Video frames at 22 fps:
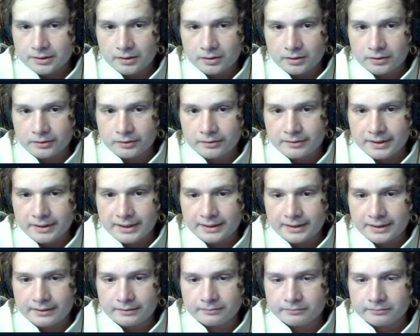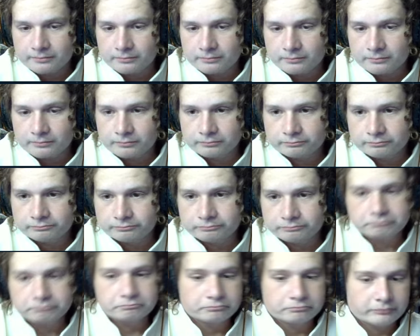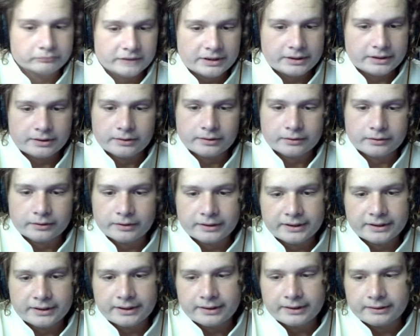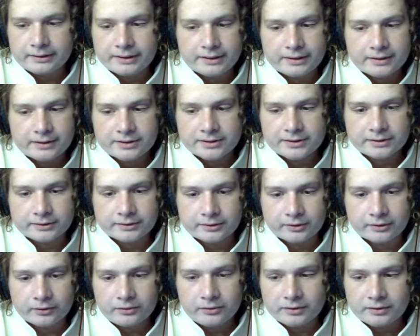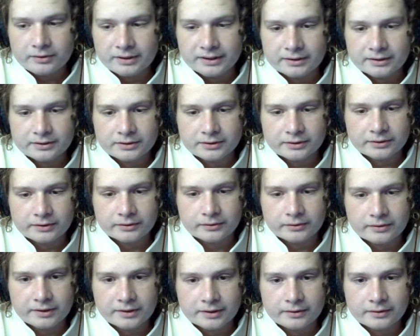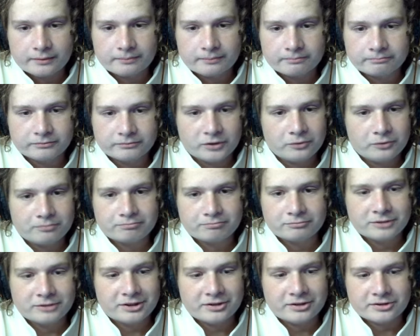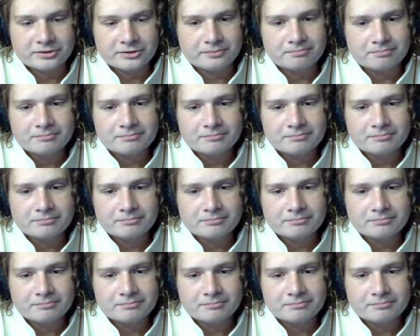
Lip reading: are that He's not gonna take. He doesn't know the knight's gonna go there. Nope, he doesn't.